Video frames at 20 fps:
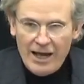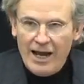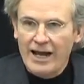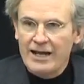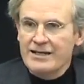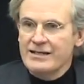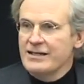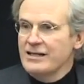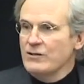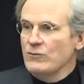
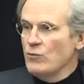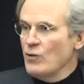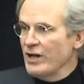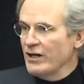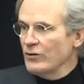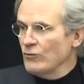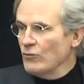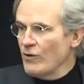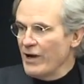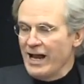as he
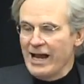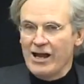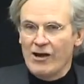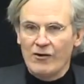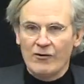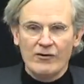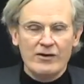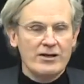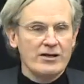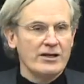went
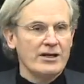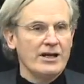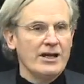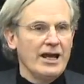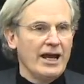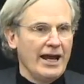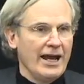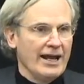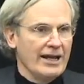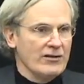around
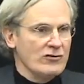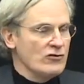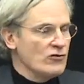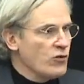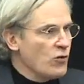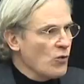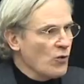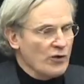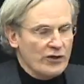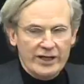and
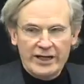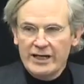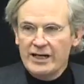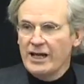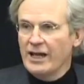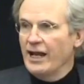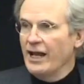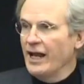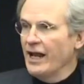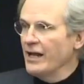toured it
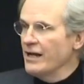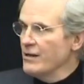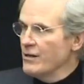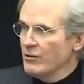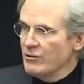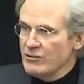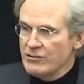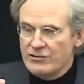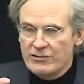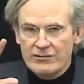and
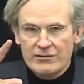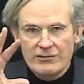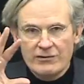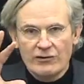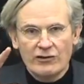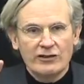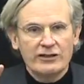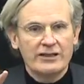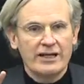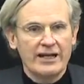
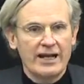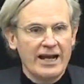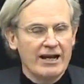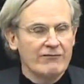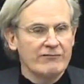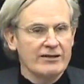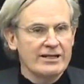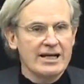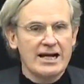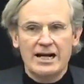looked at
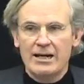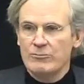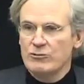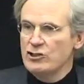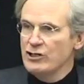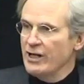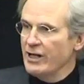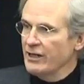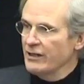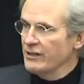every
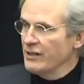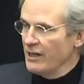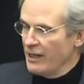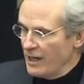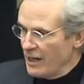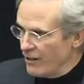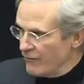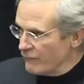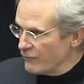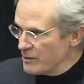object,
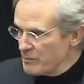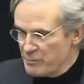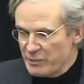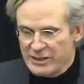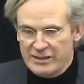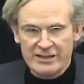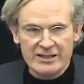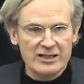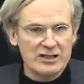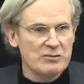every
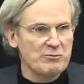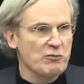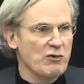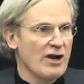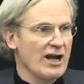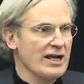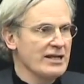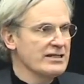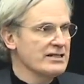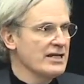business
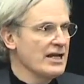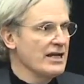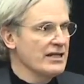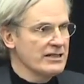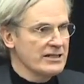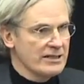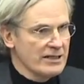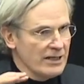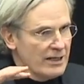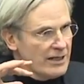
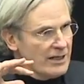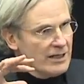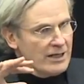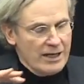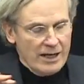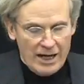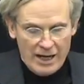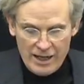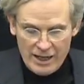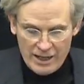process,
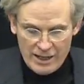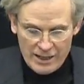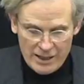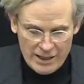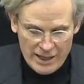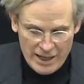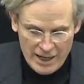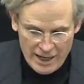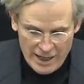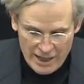uh,
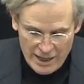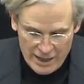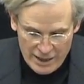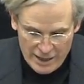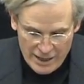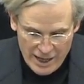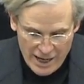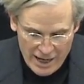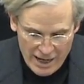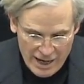
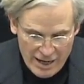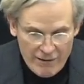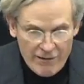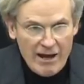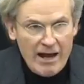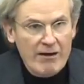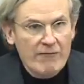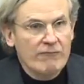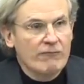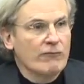uh,
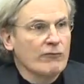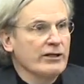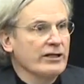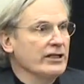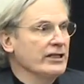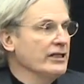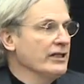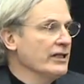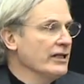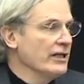
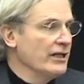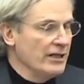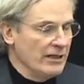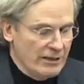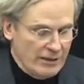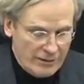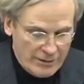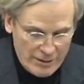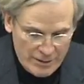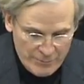every
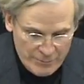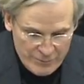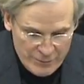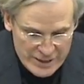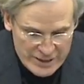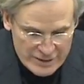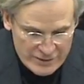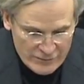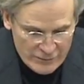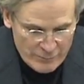uh,
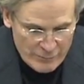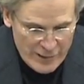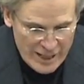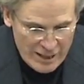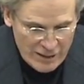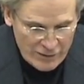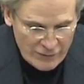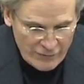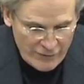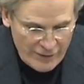piece of
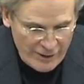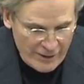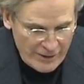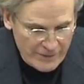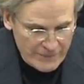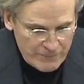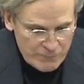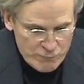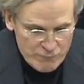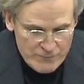apparel
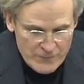there.